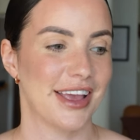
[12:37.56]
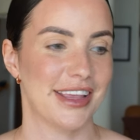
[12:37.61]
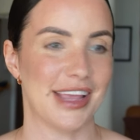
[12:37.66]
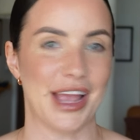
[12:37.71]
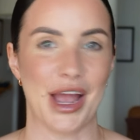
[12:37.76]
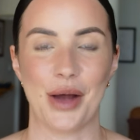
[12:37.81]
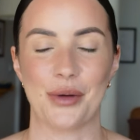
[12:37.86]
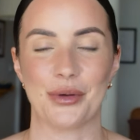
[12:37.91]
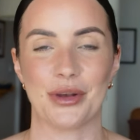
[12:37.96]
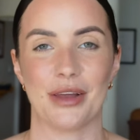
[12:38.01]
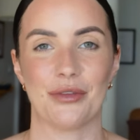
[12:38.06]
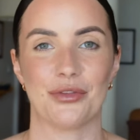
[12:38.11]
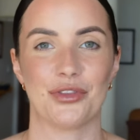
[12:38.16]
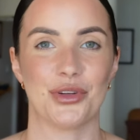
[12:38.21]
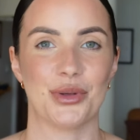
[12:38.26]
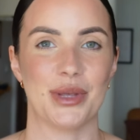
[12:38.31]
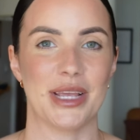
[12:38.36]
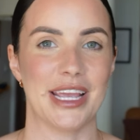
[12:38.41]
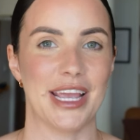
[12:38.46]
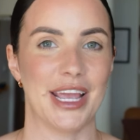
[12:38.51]
Yeah, I would love
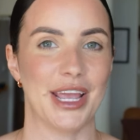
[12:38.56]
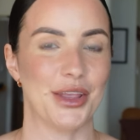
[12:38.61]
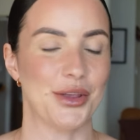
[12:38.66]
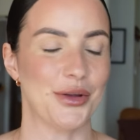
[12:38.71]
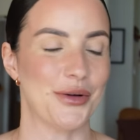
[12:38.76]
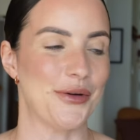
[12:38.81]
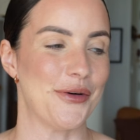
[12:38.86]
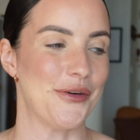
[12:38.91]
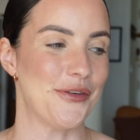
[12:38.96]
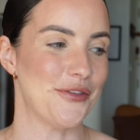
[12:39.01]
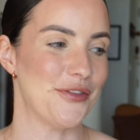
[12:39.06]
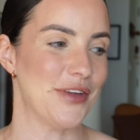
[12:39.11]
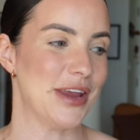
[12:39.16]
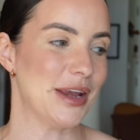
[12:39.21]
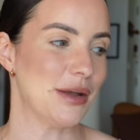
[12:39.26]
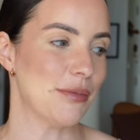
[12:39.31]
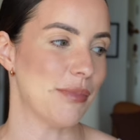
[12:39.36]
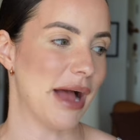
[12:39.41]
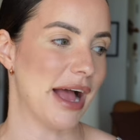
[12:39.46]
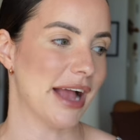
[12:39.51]
to hear your
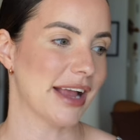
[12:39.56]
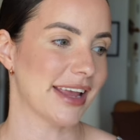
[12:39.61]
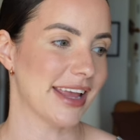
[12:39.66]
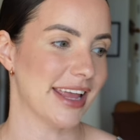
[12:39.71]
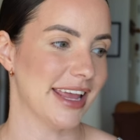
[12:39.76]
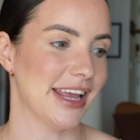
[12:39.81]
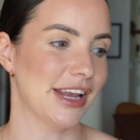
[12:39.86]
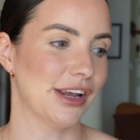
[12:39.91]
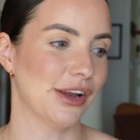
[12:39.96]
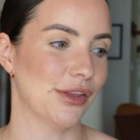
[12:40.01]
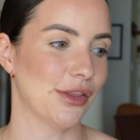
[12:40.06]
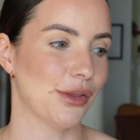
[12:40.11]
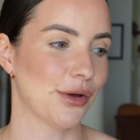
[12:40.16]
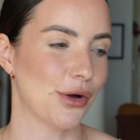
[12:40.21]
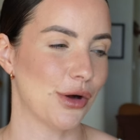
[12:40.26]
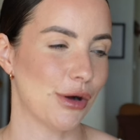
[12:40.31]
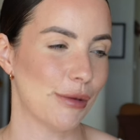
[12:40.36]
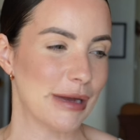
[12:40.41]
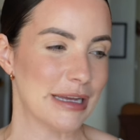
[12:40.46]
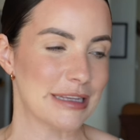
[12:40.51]
feedback in the
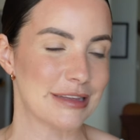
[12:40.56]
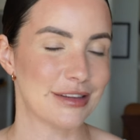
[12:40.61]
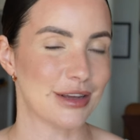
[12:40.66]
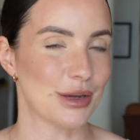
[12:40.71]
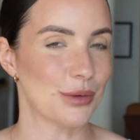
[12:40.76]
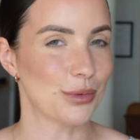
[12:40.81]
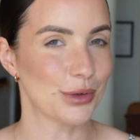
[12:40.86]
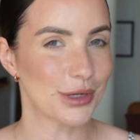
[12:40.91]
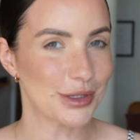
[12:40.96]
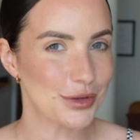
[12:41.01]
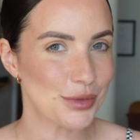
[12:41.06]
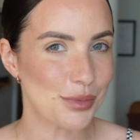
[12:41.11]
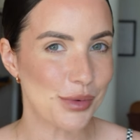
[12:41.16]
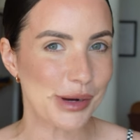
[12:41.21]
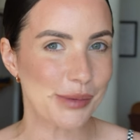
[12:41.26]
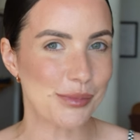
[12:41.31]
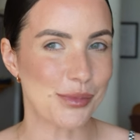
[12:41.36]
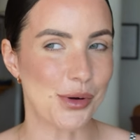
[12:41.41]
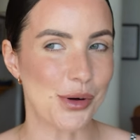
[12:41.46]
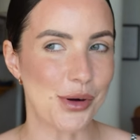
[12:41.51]
comments. I wanted to
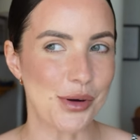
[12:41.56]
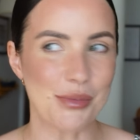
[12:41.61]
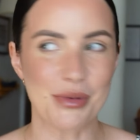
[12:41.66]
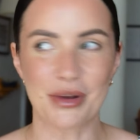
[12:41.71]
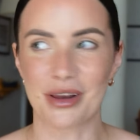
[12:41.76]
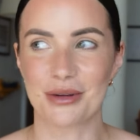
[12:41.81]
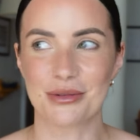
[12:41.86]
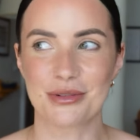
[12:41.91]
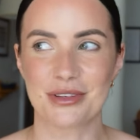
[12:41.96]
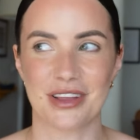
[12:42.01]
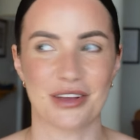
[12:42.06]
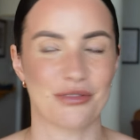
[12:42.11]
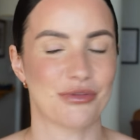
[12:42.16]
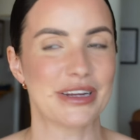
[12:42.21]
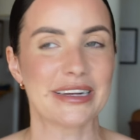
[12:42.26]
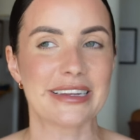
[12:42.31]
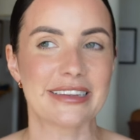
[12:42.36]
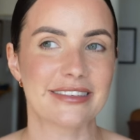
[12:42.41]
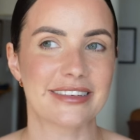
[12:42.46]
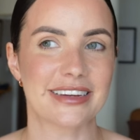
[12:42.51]
bring more, but I was like,
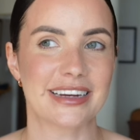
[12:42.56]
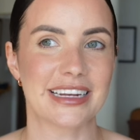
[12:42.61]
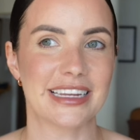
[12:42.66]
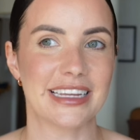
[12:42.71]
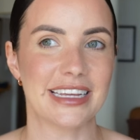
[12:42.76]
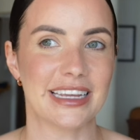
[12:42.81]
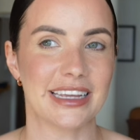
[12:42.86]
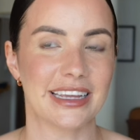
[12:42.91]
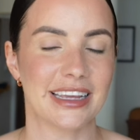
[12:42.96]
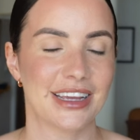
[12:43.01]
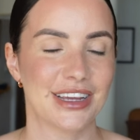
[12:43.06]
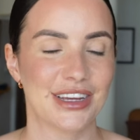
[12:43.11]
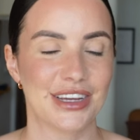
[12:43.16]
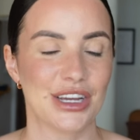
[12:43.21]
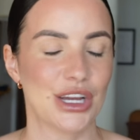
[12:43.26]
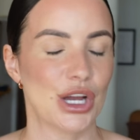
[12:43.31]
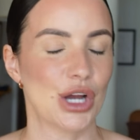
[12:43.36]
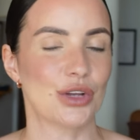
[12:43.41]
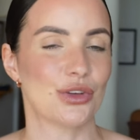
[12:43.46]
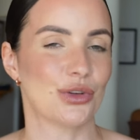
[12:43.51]
realistically,
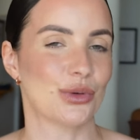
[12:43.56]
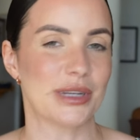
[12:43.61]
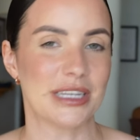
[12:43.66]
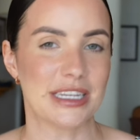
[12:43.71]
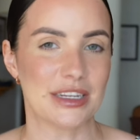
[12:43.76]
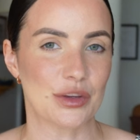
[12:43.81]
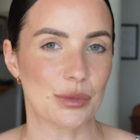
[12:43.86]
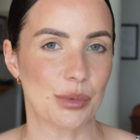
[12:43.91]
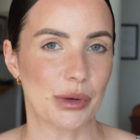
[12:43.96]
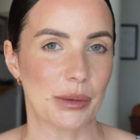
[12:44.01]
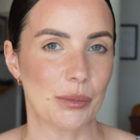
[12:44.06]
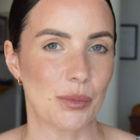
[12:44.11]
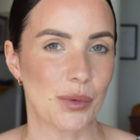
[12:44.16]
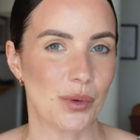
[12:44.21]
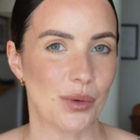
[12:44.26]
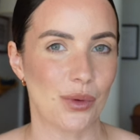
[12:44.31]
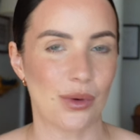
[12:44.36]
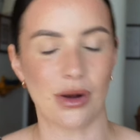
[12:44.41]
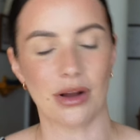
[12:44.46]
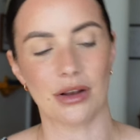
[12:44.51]
do I need to bring
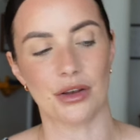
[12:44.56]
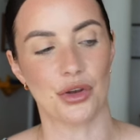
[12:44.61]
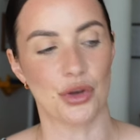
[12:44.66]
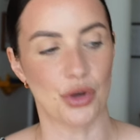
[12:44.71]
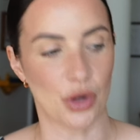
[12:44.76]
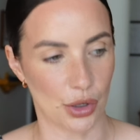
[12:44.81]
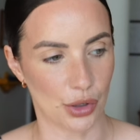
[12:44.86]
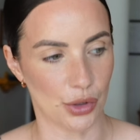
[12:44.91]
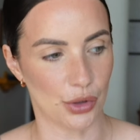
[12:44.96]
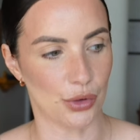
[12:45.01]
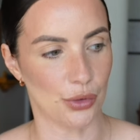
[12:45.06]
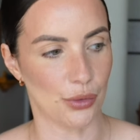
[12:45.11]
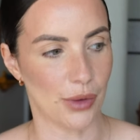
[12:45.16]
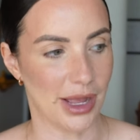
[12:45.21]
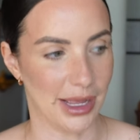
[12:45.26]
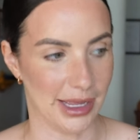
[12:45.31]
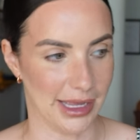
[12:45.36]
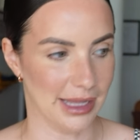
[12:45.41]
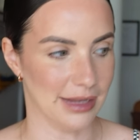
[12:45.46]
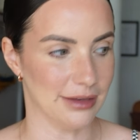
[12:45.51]
more? No.
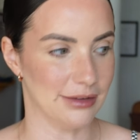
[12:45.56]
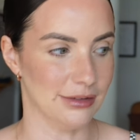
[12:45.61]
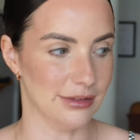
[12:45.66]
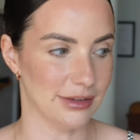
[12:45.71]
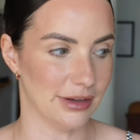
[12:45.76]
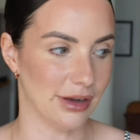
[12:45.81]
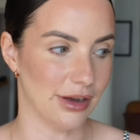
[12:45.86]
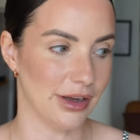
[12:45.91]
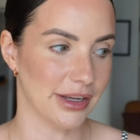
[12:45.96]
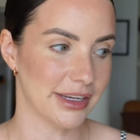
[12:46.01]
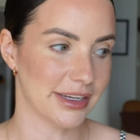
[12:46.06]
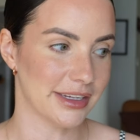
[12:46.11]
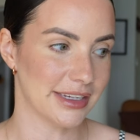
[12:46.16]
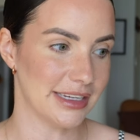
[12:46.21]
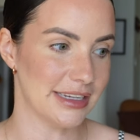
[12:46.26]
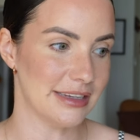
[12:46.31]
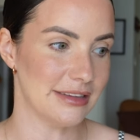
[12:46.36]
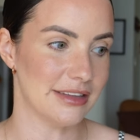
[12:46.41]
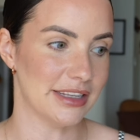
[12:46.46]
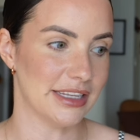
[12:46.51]
And I could
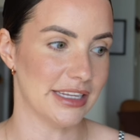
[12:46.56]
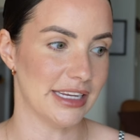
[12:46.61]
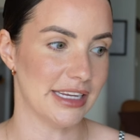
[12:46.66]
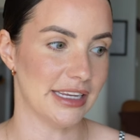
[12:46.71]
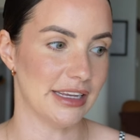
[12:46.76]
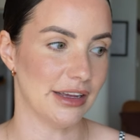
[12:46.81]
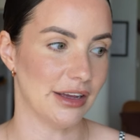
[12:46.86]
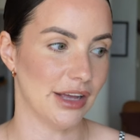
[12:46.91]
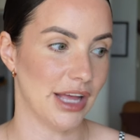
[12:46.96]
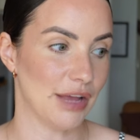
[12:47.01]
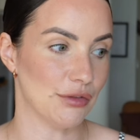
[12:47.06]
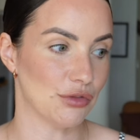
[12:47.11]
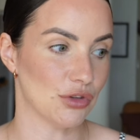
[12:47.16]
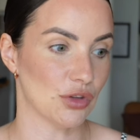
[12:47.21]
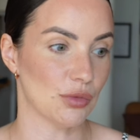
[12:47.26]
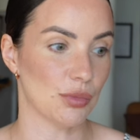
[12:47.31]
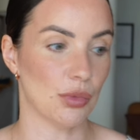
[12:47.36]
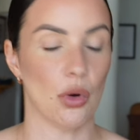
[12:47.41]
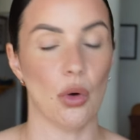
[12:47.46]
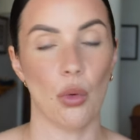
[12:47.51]
easily have
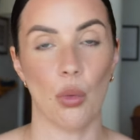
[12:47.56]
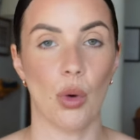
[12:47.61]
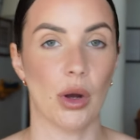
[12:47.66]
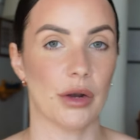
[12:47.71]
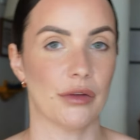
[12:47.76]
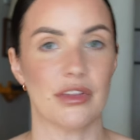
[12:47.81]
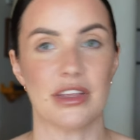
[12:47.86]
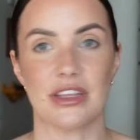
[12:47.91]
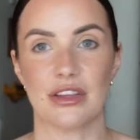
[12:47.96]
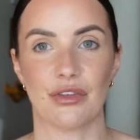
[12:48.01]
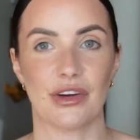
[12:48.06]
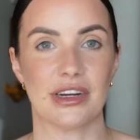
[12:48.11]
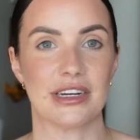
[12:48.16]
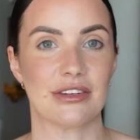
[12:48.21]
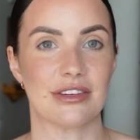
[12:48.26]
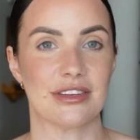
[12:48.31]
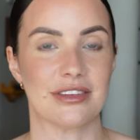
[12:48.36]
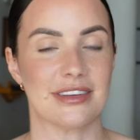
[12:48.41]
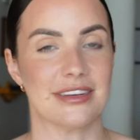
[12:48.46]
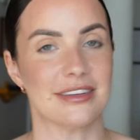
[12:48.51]
just bought one of these
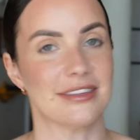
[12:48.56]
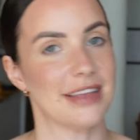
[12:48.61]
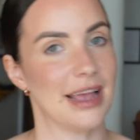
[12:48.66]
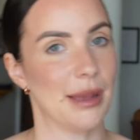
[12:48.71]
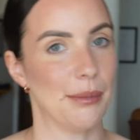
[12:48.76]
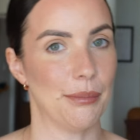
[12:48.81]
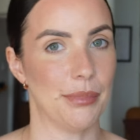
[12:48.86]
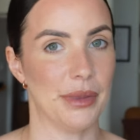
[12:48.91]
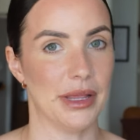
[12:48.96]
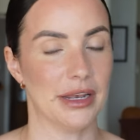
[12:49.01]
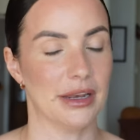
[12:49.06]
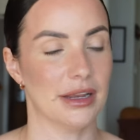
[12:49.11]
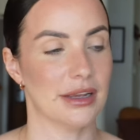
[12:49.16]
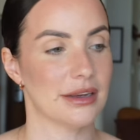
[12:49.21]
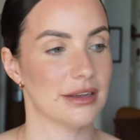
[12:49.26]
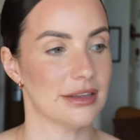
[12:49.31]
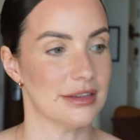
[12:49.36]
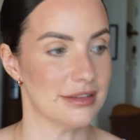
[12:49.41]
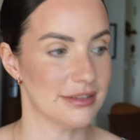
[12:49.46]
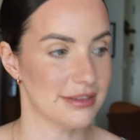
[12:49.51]
fragrances and been
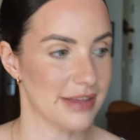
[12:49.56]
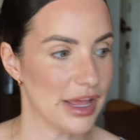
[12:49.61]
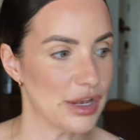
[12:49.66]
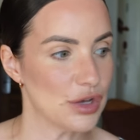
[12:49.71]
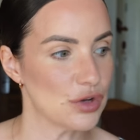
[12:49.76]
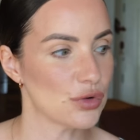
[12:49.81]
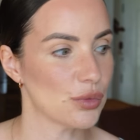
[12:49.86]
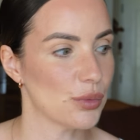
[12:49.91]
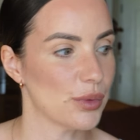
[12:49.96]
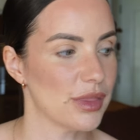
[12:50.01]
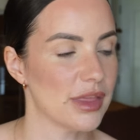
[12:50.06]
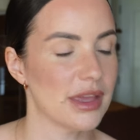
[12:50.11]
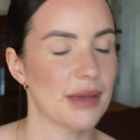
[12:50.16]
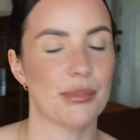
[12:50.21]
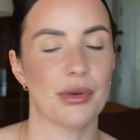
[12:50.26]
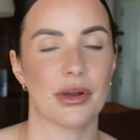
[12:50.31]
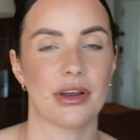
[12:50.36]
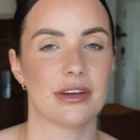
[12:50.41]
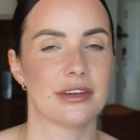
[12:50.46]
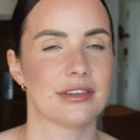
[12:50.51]
content with
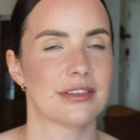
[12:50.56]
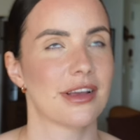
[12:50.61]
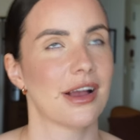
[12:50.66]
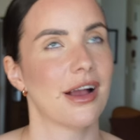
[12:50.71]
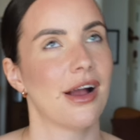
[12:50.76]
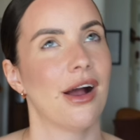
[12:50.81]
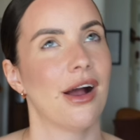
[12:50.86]
it, because